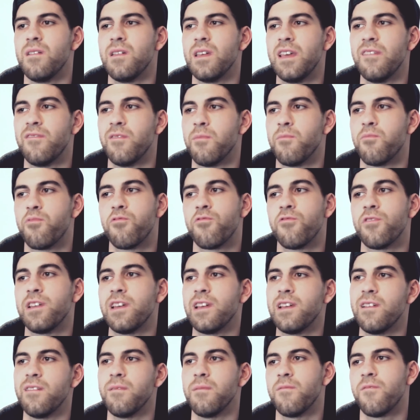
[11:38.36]
even
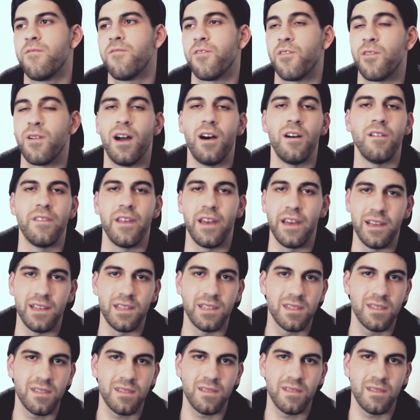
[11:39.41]
pre Pharrell
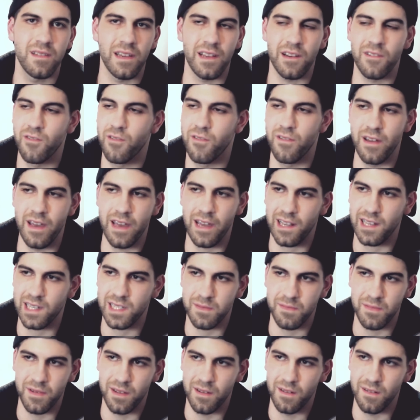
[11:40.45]
days, like
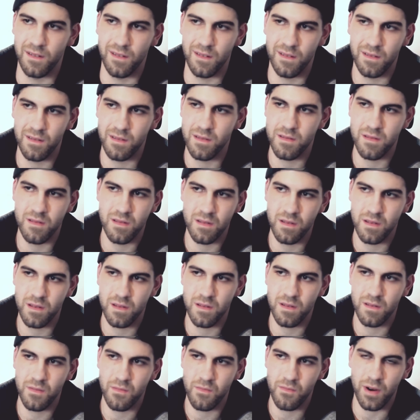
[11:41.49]
Noreaga's been
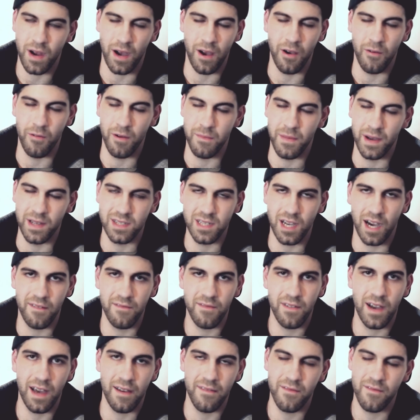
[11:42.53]
probably one of my
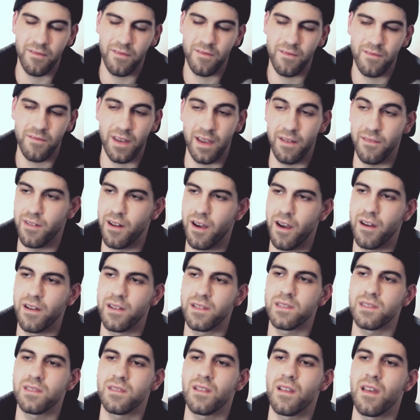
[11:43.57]
top five favorite
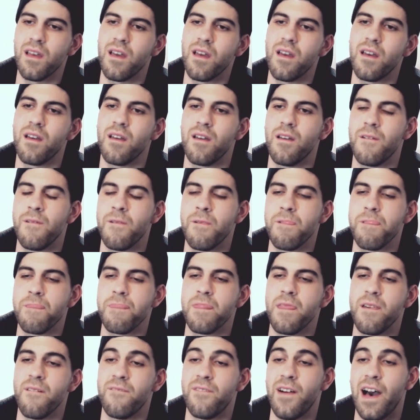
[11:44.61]
artists.
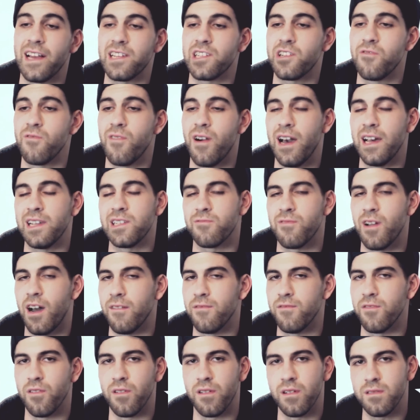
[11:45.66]
Fashion wise,
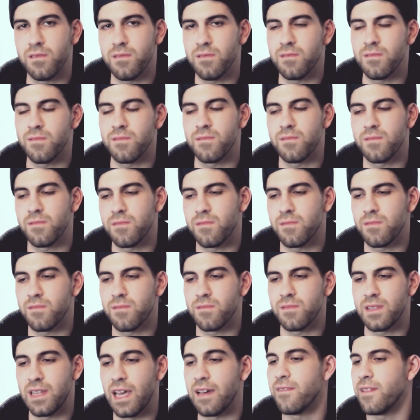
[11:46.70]
Ralph Lauren.
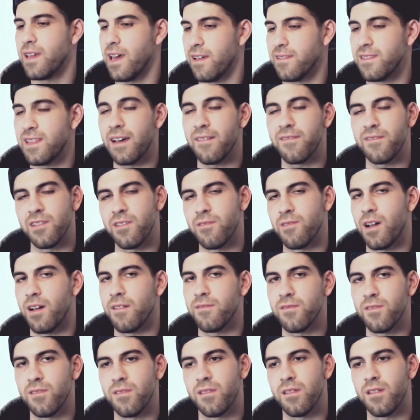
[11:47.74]
De- yeah, definitely
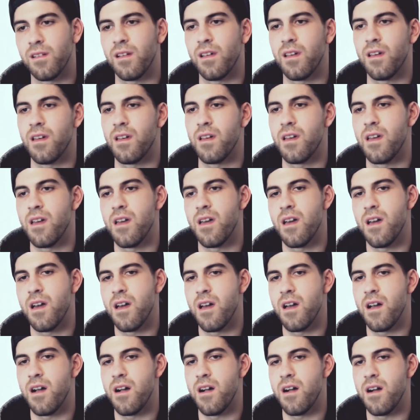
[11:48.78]
Ralph Lauren.
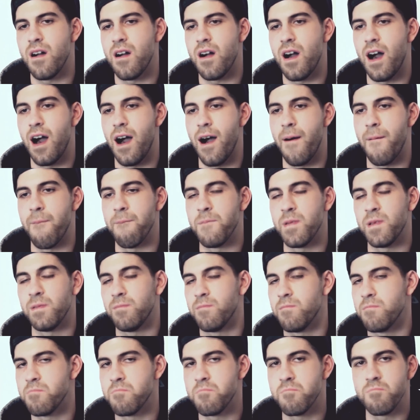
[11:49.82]
Um,
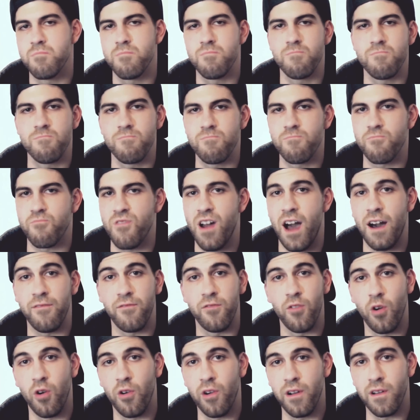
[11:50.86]

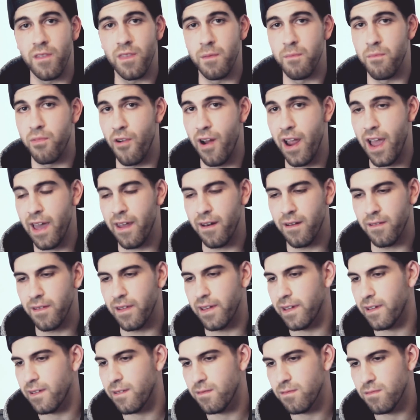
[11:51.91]
Ralph Lauren, the brand,
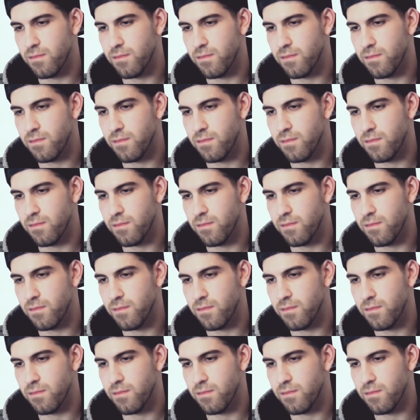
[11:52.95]
like